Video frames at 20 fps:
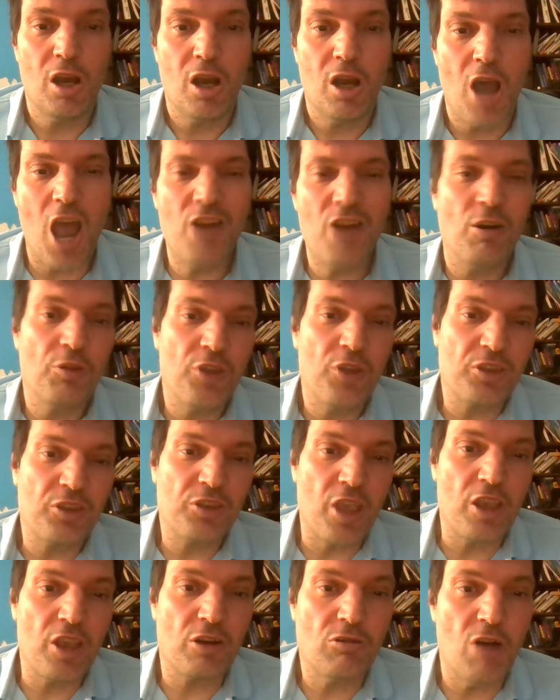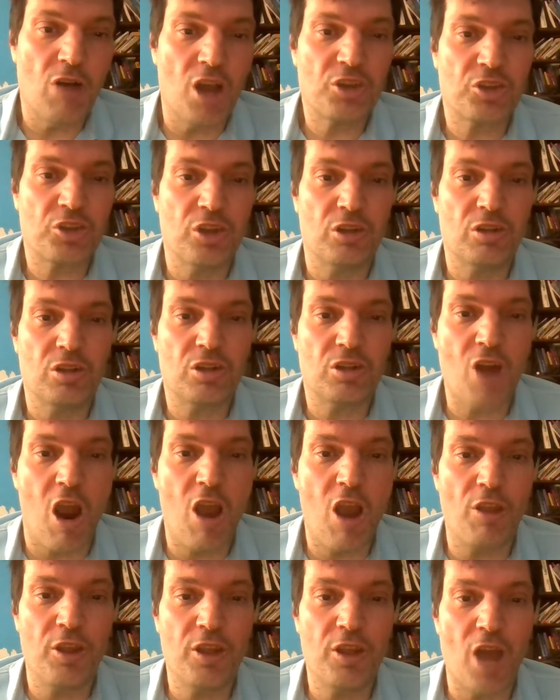I don't think they crossed it
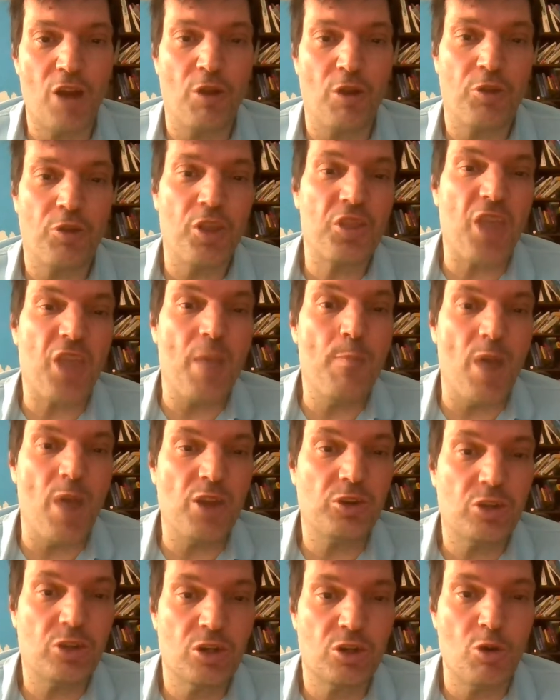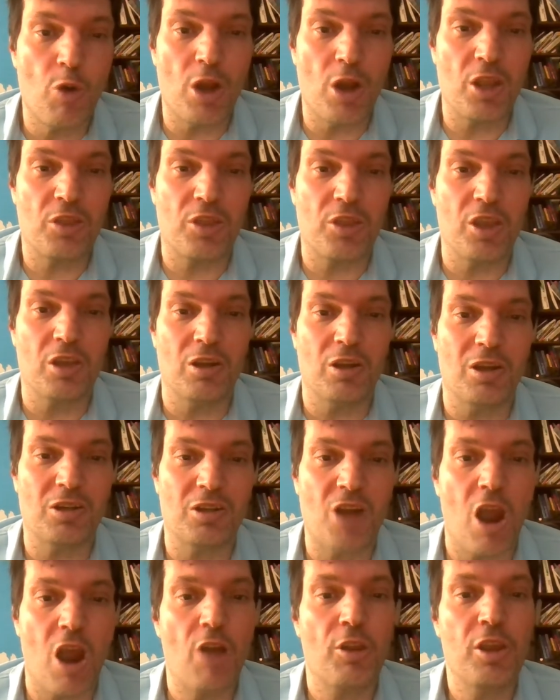entirely. I don't think they meant to do anything
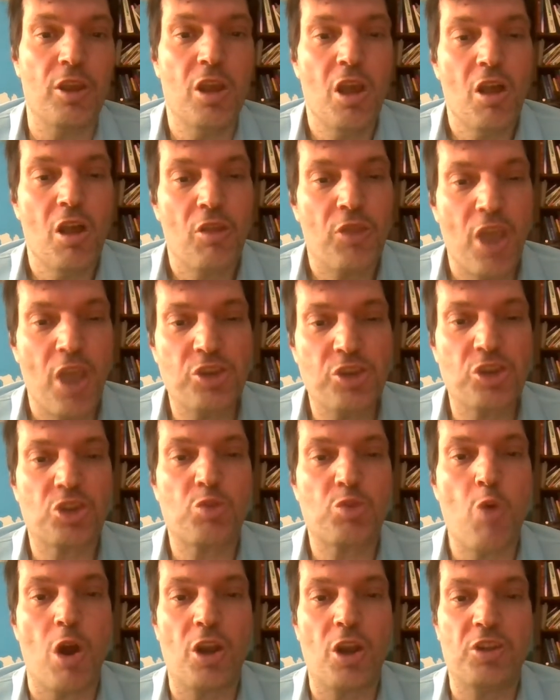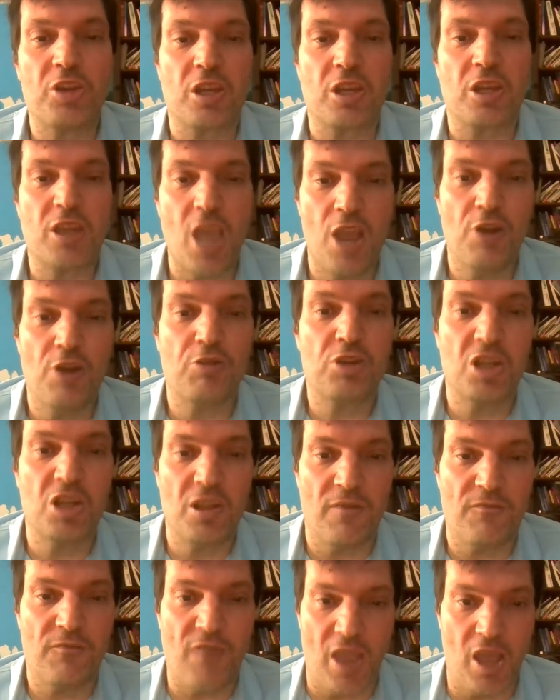entirely. They just wanted to cater to
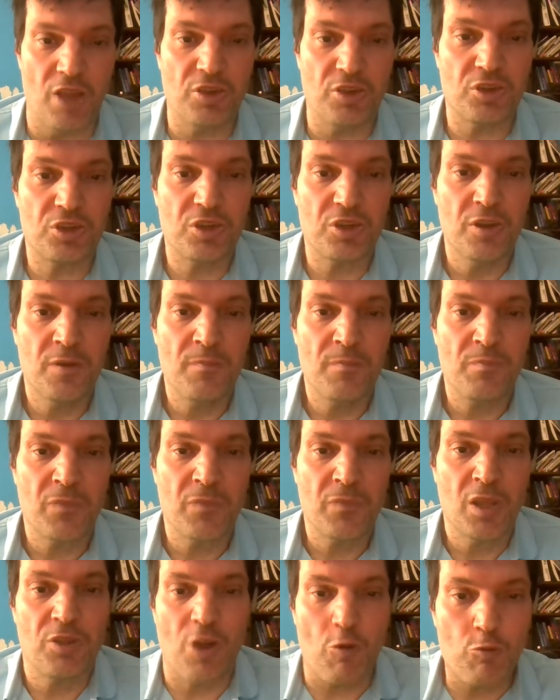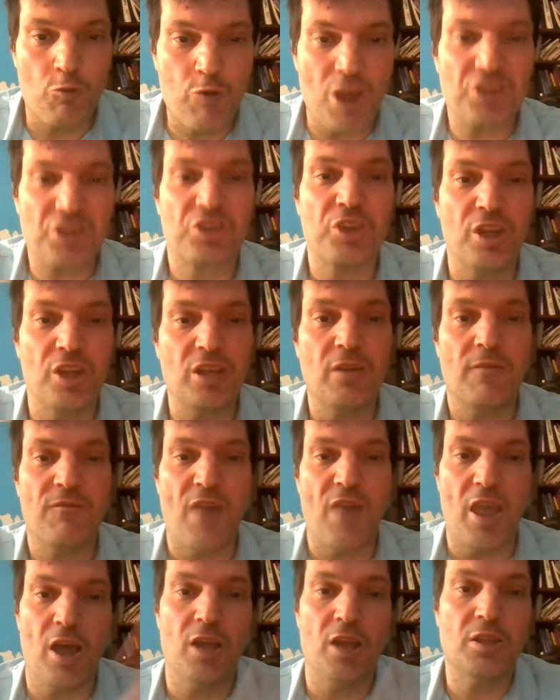the fans, the wrestling
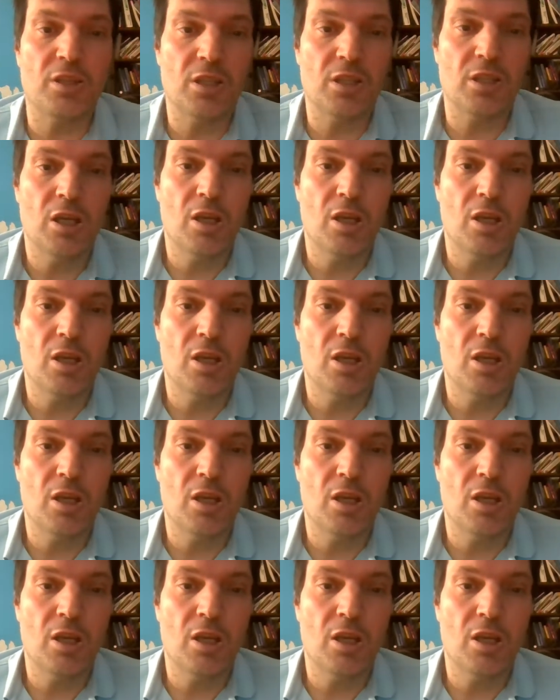fan.